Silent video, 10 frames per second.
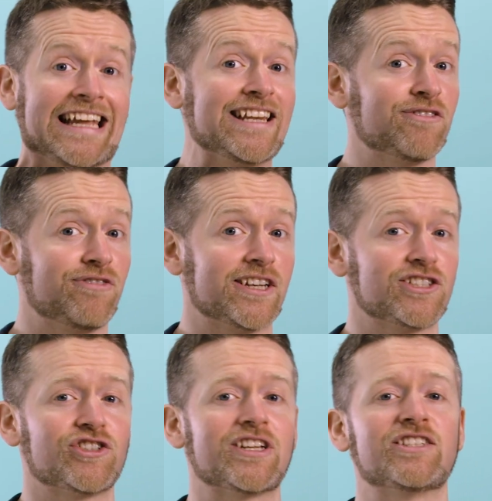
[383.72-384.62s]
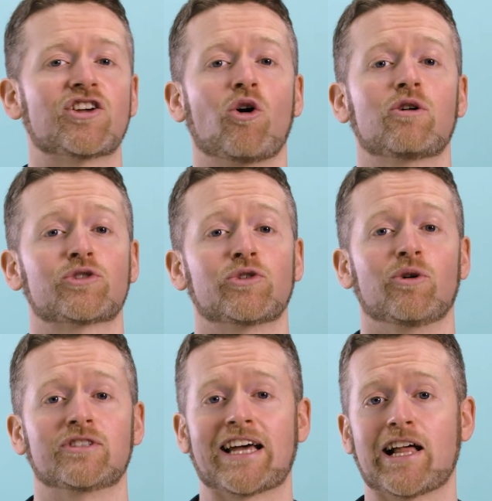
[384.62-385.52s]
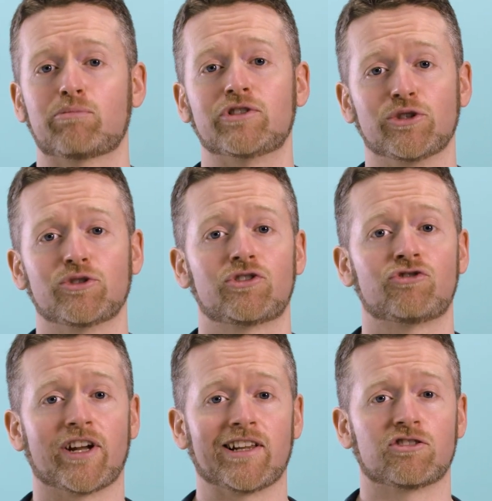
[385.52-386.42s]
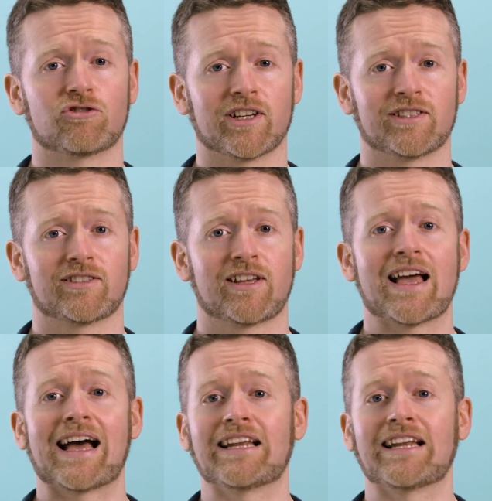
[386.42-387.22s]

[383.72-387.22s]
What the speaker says: Eating fish is also known to help reduce triglycerides.